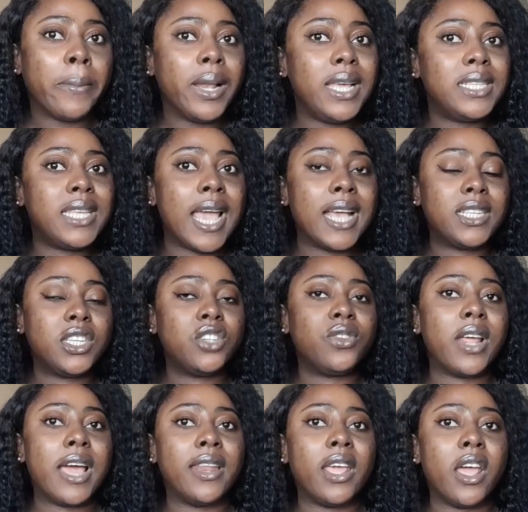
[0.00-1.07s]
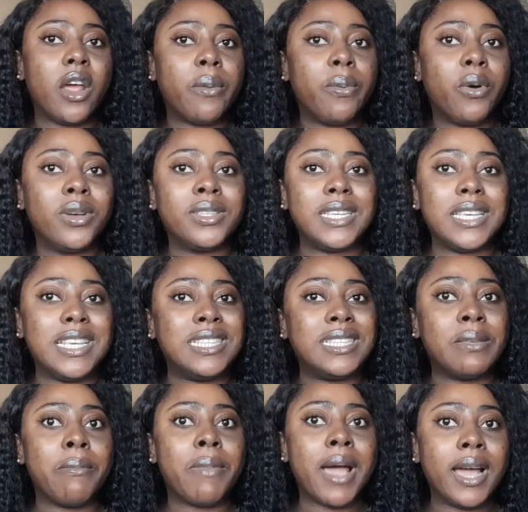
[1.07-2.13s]
Please, the exchange rate at the airport
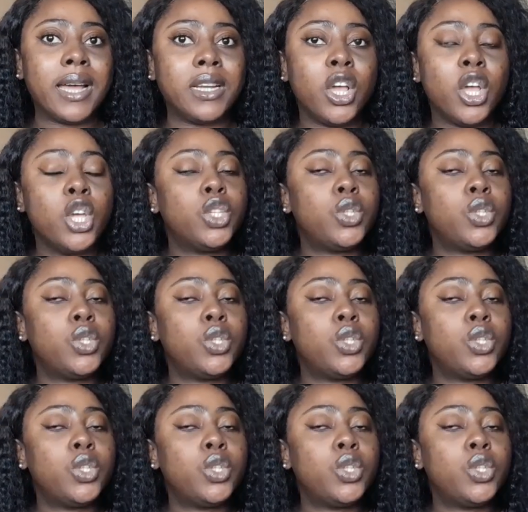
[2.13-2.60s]
is mad.